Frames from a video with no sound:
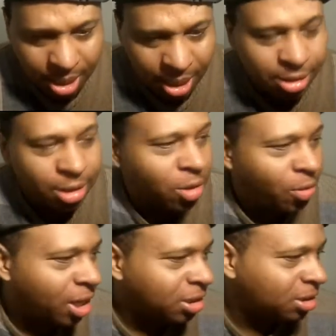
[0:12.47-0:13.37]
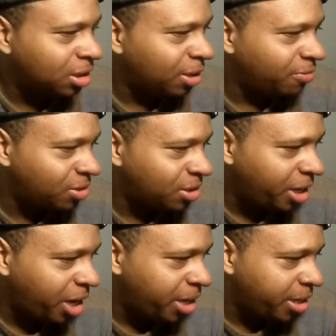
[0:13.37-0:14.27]
And the question of the
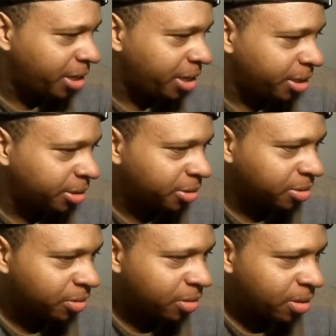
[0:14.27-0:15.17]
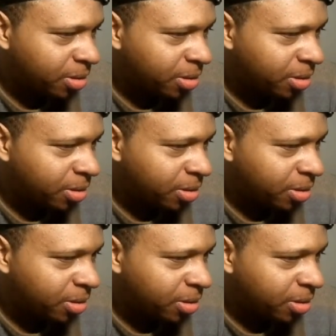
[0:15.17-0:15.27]
day is,